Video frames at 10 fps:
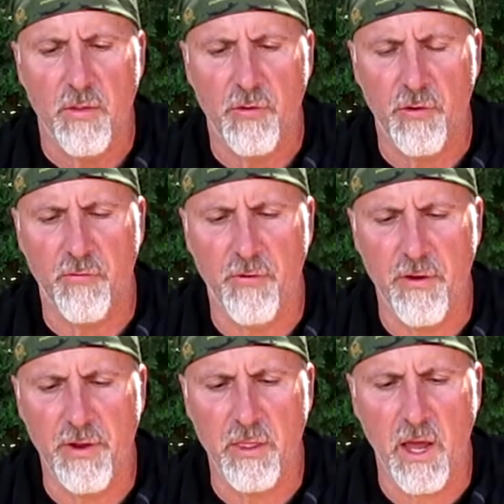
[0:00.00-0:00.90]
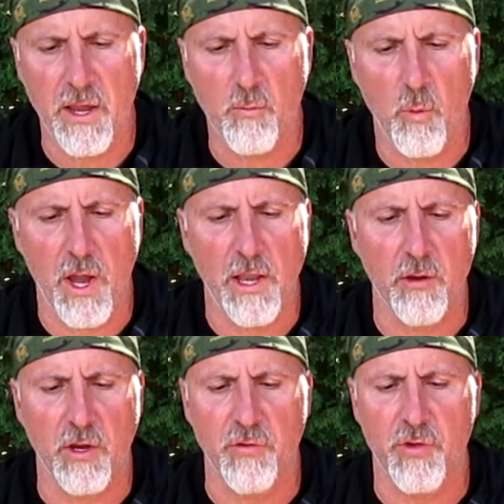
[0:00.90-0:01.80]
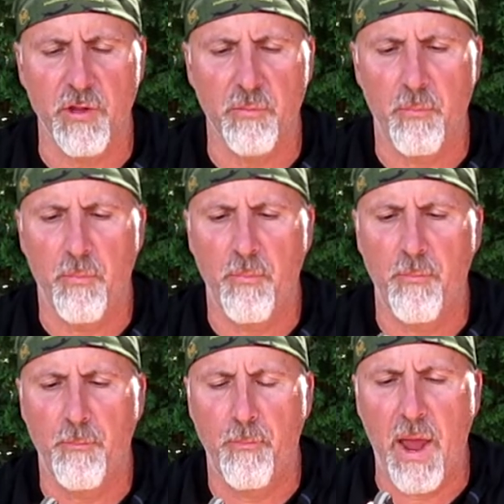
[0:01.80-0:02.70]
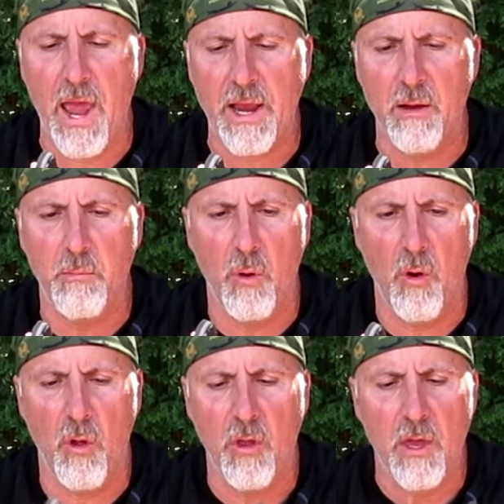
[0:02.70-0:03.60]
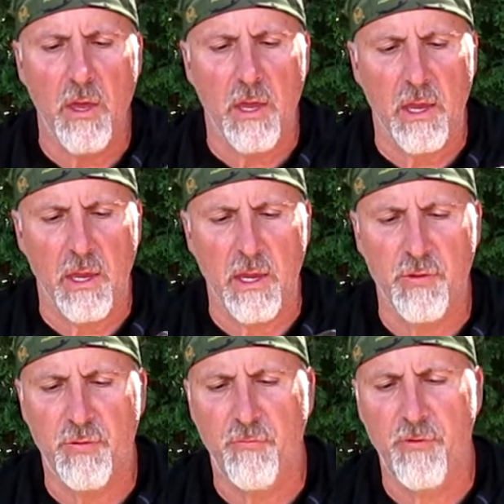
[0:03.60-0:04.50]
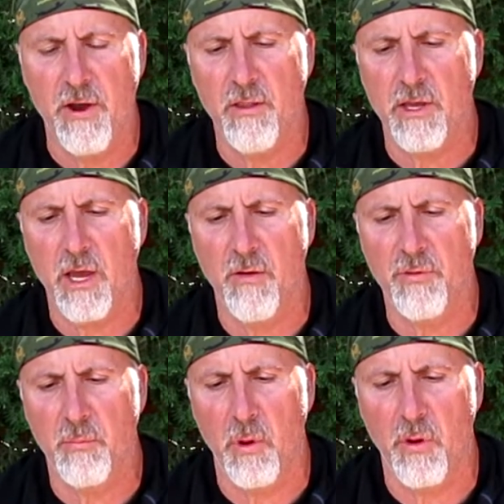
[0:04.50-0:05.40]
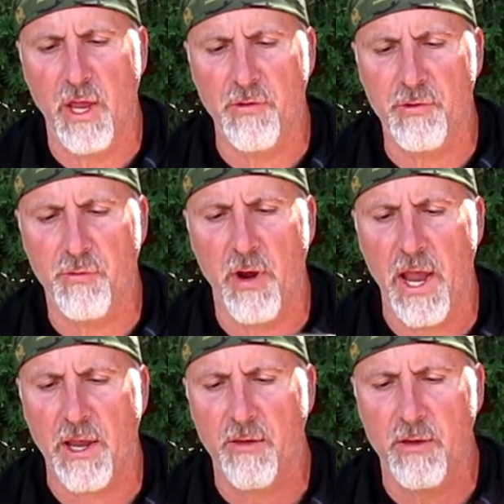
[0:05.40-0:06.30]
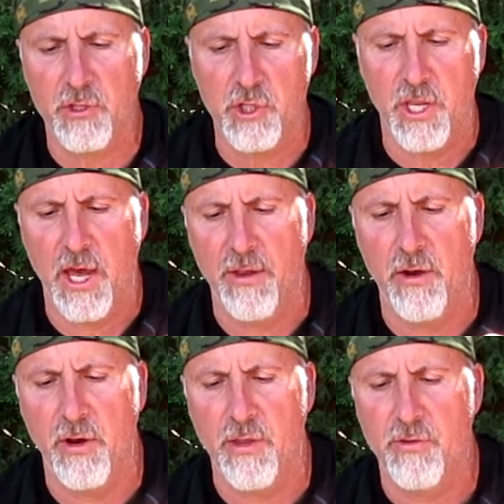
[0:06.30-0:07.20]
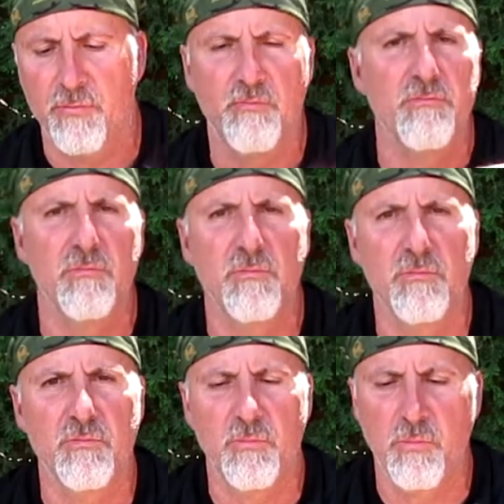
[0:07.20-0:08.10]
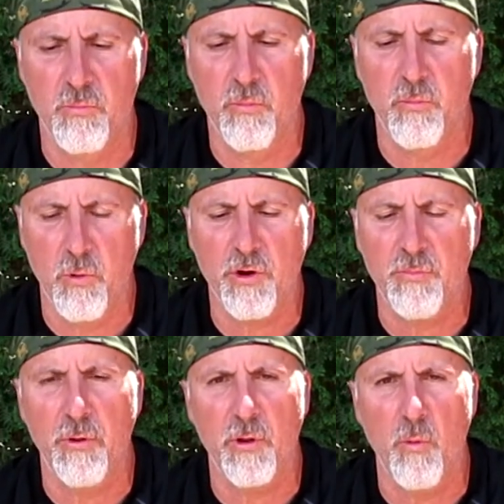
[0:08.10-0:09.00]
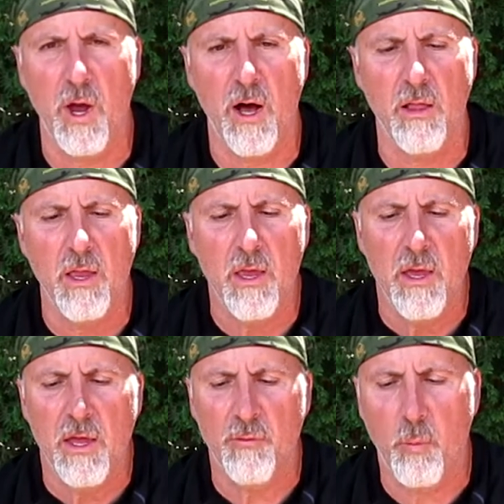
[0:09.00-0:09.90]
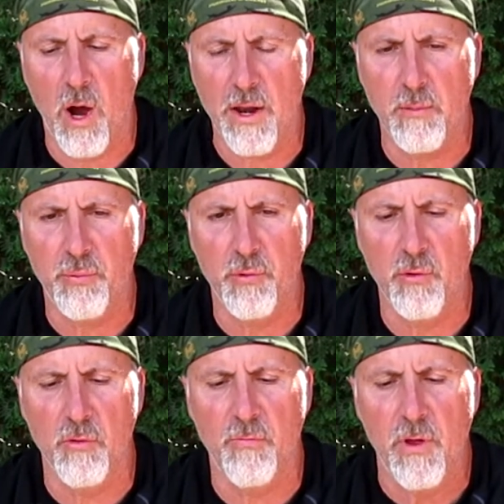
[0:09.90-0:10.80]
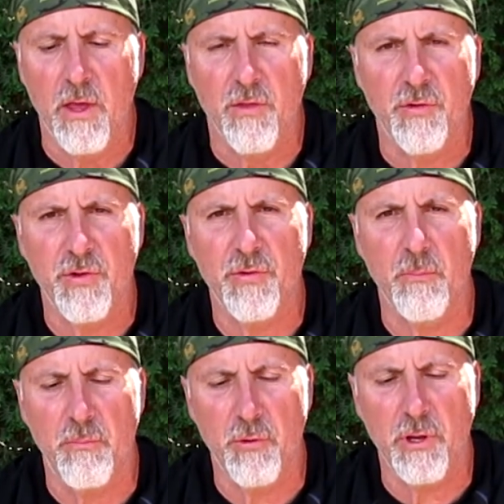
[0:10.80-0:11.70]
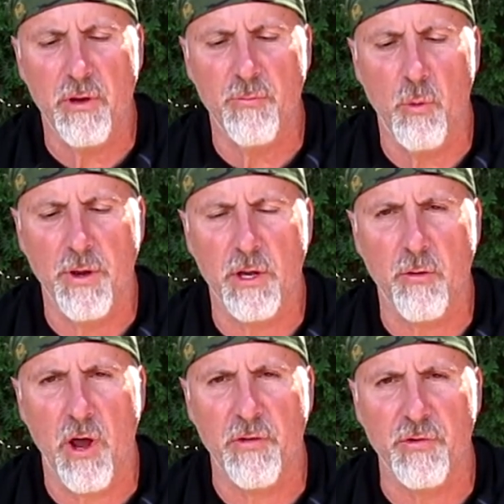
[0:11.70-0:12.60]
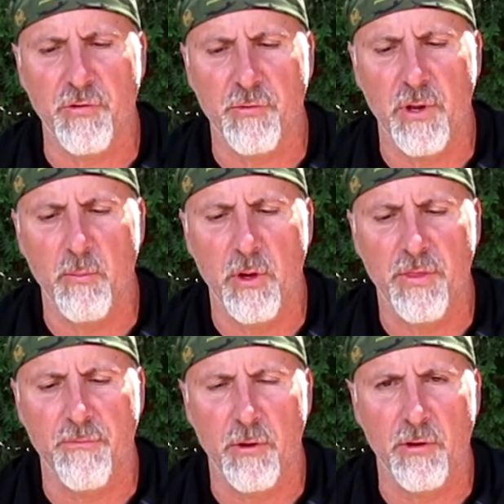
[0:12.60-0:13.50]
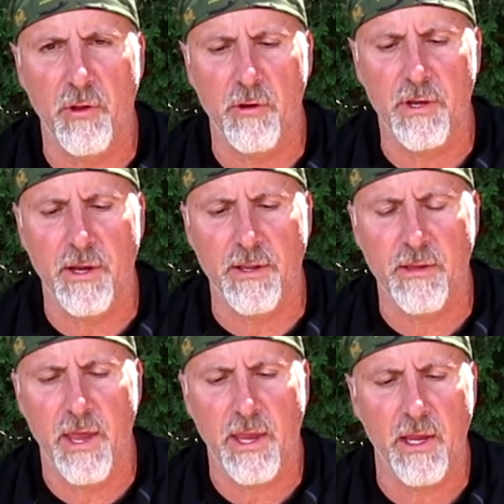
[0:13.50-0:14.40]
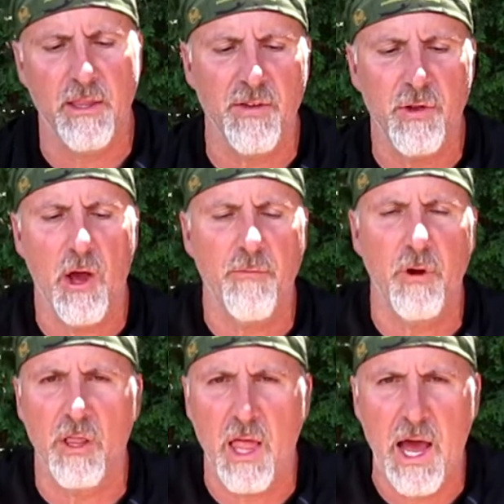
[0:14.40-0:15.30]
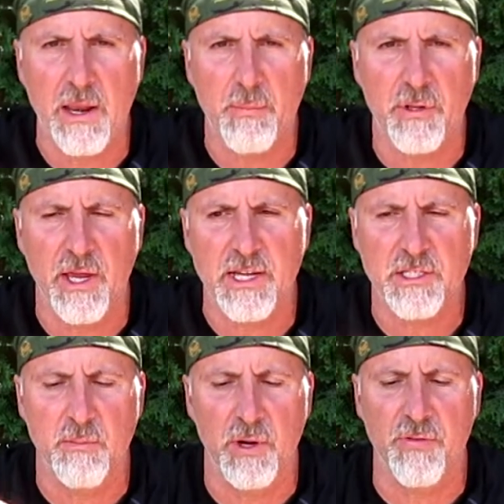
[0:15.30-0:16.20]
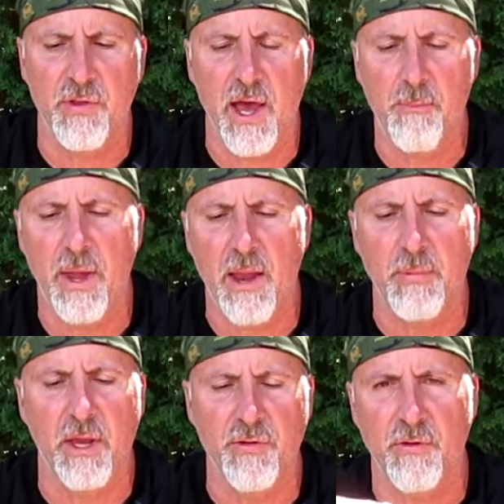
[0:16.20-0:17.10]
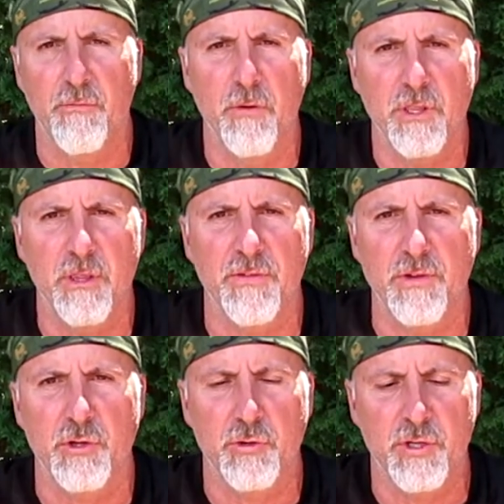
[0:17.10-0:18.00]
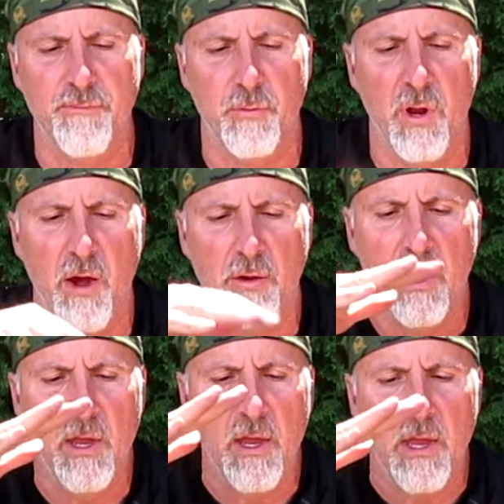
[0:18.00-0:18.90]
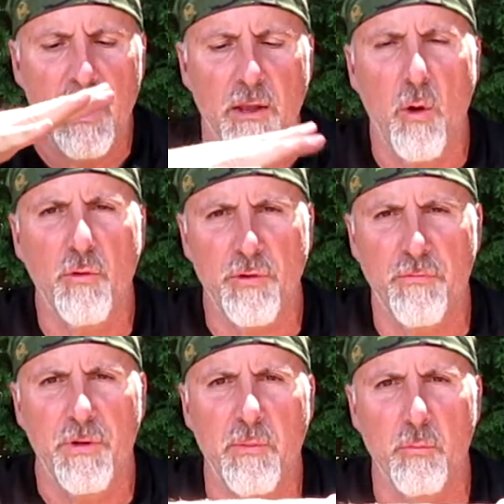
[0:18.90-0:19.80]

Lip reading: This is very lightweight. You can see it's packable. It's fairly comfortable. It has traction on there that works pretty well. It's waterproof. This is a pretty good one to cross a stream with if you're going to take it. It doesn't offer a lot of protection, but it's not bad because your foot doesn't shift around. It holds your feet